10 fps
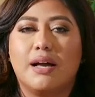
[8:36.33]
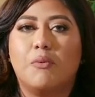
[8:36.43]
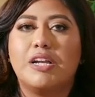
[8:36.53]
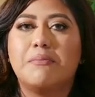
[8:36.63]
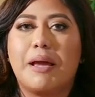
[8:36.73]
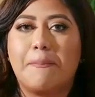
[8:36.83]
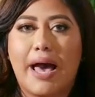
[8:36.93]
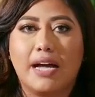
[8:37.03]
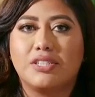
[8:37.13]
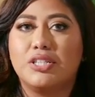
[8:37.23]
Like I wanted
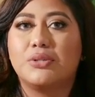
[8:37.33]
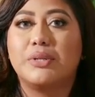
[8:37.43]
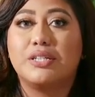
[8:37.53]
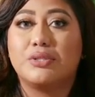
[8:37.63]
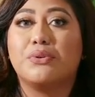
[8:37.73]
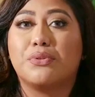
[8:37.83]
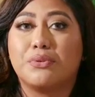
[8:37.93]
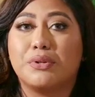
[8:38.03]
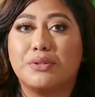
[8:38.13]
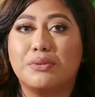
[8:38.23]
my passion to
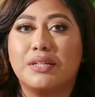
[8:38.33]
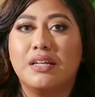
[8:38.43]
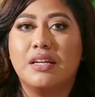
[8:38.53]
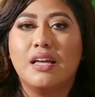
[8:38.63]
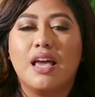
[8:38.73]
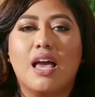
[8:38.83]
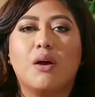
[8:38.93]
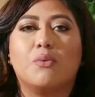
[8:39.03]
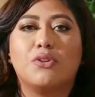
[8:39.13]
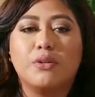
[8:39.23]
exude through.
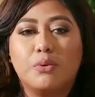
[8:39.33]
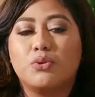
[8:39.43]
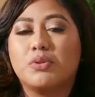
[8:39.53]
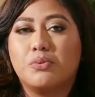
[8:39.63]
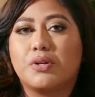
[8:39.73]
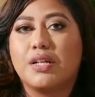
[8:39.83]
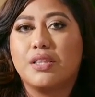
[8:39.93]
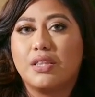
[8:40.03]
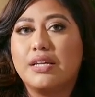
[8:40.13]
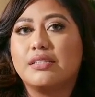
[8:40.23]
And one of the most
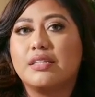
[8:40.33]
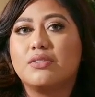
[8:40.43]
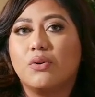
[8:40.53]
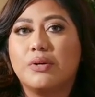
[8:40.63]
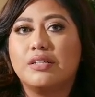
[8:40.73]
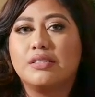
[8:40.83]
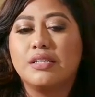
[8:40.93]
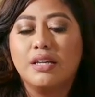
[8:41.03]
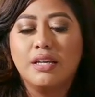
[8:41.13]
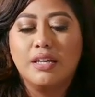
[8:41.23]
rewarding things is
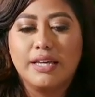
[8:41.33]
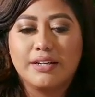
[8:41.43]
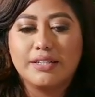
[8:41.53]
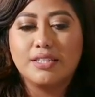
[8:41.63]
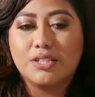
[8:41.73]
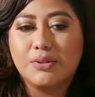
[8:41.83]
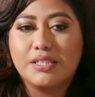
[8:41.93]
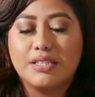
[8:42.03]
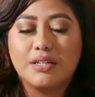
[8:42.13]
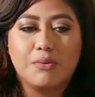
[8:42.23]
always hearing
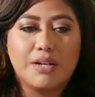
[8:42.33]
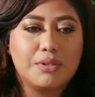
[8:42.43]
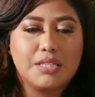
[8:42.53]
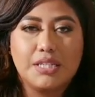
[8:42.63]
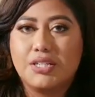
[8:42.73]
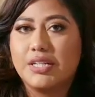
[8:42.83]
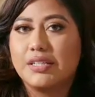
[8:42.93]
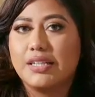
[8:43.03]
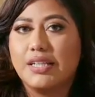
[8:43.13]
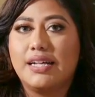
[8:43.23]
students when I was
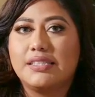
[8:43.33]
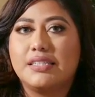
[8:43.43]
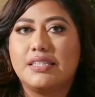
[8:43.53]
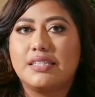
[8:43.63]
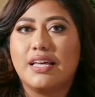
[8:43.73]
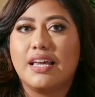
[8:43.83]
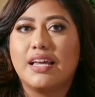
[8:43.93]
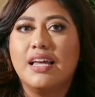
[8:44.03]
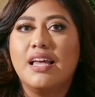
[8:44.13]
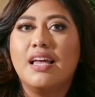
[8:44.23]
teaching in the classes is
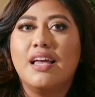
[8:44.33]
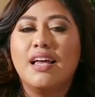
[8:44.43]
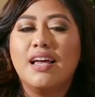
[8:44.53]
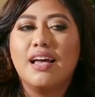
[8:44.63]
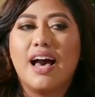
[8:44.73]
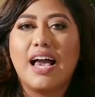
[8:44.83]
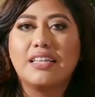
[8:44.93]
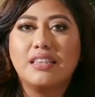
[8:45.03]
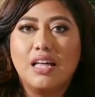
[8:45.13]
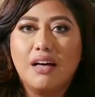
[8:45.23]
like, I
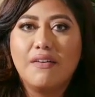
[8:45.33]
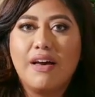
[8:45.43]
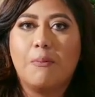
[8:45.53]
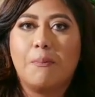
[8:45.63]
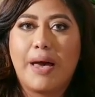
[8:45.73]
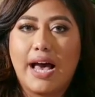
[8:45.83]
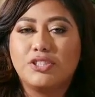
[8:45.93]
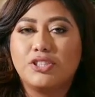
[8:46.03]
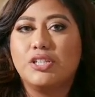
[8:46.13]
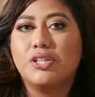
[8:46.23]
love how
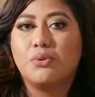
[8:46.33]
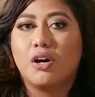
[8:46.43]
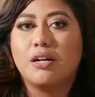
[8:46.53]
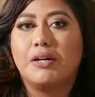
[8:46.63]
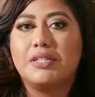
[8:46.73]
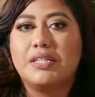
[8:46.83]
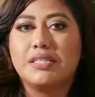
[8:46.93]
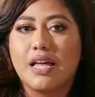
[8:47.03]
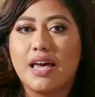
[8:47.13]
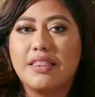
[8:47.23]
passionate you are about
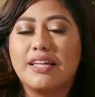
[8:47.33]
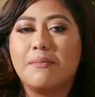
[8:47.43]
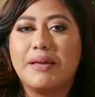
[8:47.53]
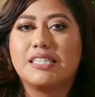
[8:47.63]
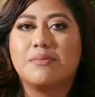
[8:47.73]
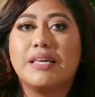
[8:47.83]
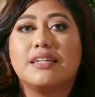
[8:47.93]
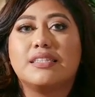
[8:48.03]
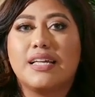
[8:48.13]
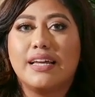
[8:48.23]
design, that it makes me
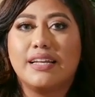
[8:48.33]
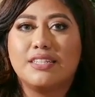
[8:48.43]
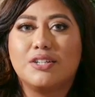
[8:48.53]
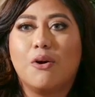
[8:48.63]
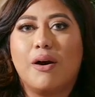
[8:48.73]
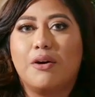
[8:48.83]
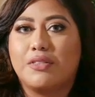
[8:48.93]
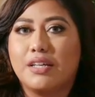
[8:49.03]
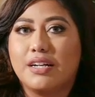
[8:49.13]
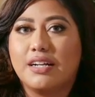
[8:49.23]
excited to go out
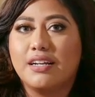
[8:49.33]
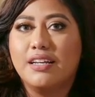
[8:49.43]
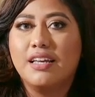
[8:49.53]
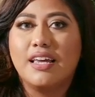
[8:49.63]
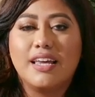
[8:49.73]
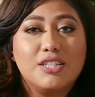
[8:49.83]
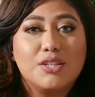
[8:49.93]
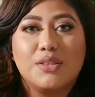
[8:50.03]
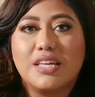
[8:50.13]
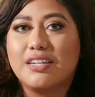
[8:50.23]
there into
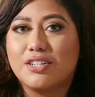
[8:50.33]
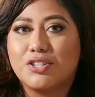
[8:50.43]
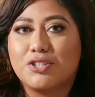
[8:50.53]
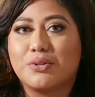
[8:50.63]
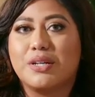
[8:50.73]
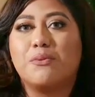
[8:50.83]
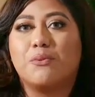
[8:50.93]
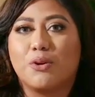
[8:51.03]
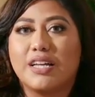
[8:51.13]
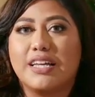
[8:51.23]
the industry and
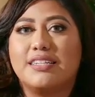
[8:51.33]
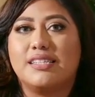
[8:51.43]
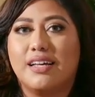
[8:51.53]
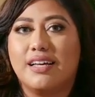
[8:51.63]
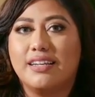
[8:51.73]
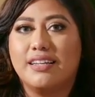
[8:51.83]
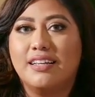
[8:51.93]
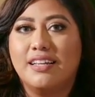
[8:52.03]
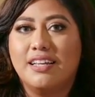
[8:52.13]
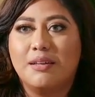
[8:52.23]
work in design
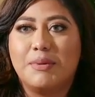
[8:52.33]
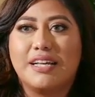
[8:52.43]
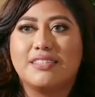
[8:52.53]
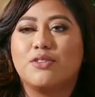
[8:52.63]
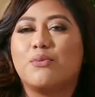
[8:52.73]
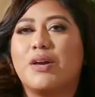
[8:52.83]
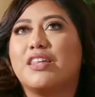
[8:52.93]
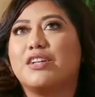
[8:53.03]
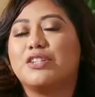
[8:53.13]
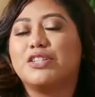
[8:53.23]
because of the way
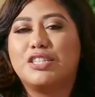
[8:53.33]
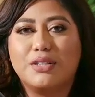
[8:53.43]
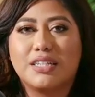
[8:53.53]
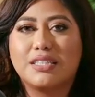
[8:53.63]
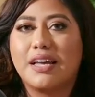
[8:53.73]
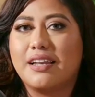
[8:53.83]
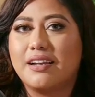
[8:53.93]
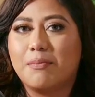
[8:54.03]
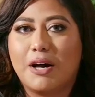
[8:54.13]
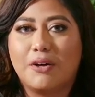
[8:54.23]
that you're still excited
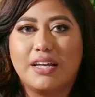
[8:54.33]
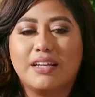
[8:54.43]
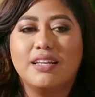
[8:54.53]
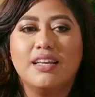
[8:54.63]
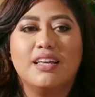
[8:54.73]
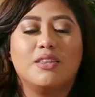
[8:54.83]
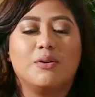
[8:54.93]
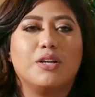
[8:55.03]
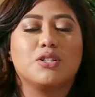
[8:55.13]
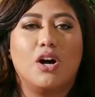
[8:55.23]
about it, the
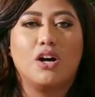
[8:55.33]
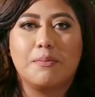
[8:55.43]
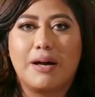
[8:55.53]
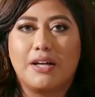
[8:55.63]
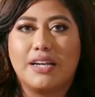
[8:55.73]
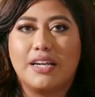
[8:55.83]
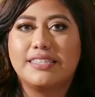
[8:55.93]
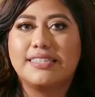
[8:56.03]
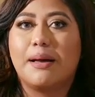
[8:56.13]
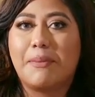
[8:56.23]
way you talk about it,
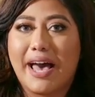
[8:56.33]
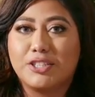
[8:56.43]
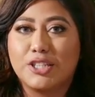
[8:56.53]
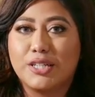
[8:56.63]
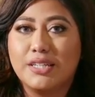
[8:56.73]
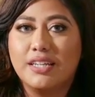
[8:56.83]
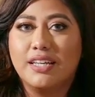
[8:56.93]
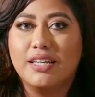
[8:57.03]
it's that passion.